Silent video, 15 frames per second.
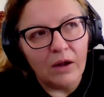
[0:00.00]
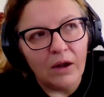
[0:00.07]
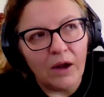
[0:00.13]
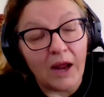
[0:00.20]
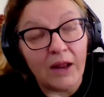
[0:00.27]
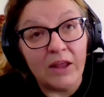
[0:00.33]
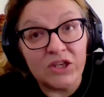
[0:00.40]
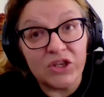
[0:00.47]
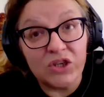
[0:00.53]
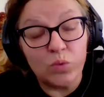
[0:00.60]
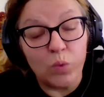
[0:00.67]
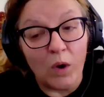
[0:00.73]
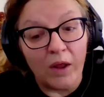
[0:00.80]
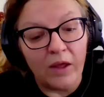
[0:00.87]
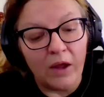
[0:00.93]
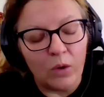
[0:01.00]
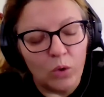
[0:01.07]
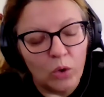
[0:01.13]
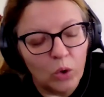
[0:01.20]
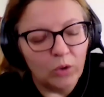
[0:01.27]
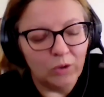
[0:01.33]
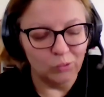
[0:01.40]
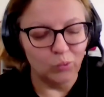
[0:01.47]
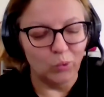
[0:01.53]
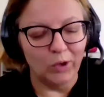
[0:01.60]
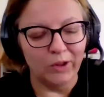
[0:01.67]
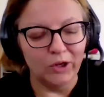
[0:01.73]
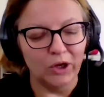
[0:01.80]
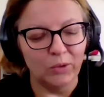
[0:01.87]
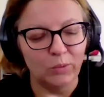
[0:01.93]
and this is one of He's one of
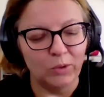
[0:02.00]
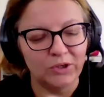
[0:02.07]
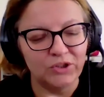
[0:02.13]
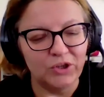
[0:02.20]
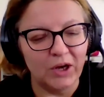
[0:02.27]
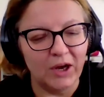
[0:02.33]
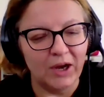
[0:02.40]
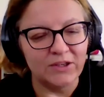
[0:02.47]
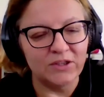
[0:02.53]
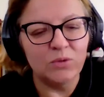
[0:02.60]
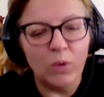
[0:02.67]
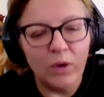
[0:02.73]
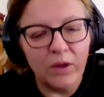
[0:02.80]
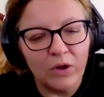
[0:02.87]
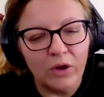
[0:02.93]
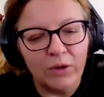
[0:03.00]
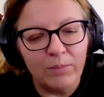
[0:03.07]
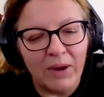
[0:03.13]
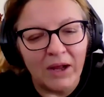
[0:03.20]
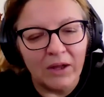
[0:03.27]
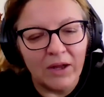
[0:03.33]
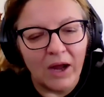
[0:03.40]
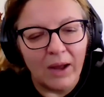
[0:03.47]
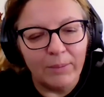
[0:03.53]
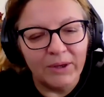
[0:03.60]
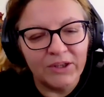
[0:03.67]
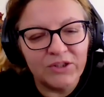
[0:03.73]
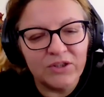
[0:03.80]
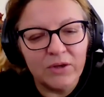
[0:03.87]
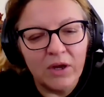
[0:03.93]
the good ones, you guys. One of the good male
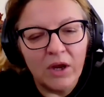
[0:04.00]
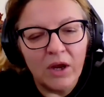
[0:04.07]
comics.